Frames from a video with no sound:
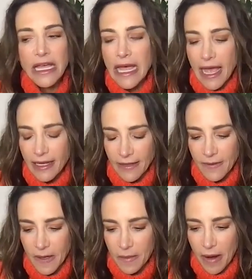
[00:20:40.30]
and I think
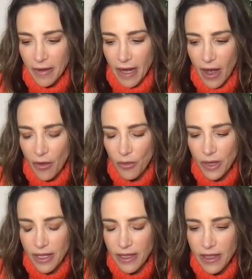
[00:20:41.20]
about how
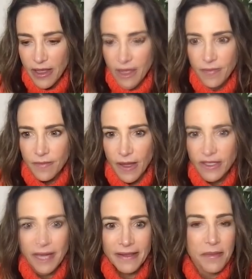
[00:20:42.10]
we I think
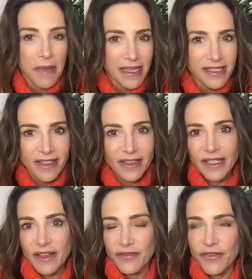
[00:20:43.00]
about the masculine and the
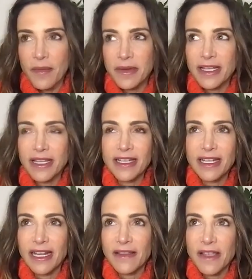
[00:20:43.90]
feminine, and I
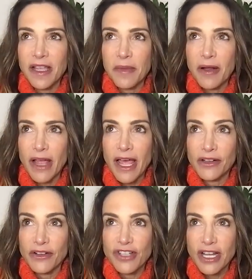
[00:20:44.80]
think about
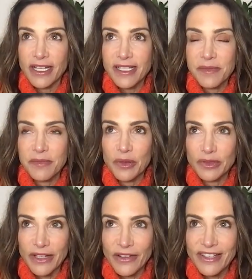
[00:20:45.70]
energetics and
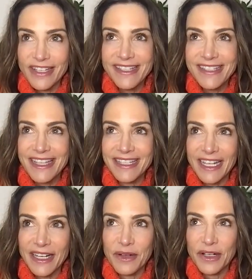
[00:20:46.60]
polarities, and that I
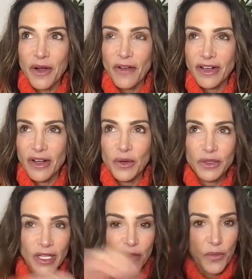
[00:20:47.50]
want to go off on a whole like
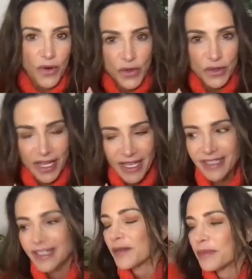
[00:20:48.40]
woo land
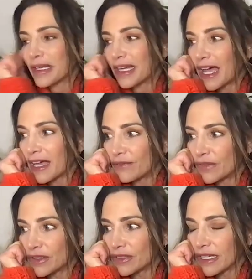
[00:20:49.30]
here, but I feel
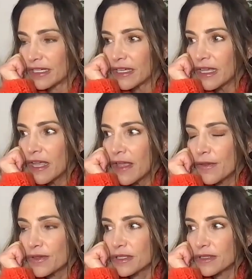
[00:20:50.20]
like there's
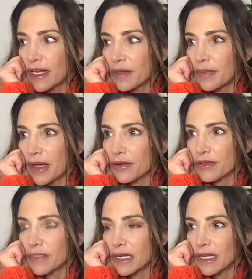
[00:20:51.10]
a lot about
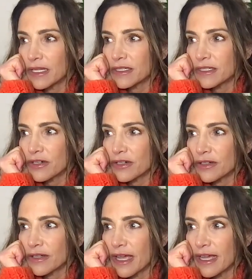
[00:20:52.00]

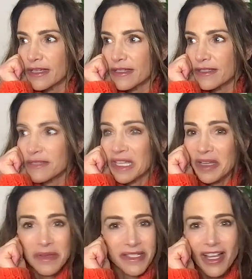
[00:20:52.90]
internalized
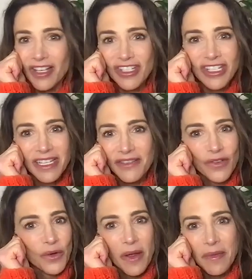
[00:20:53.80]
misogyny for
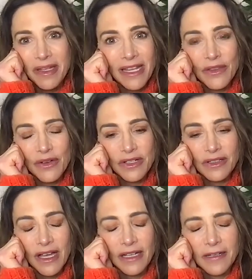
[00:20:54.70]
women, and there's a
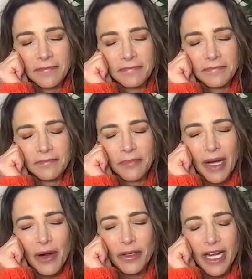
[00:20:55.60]
lot of
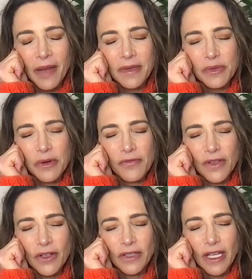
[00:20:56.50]
power dynamics where we feel
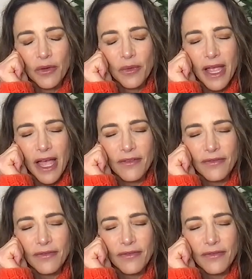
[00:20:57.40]
like we have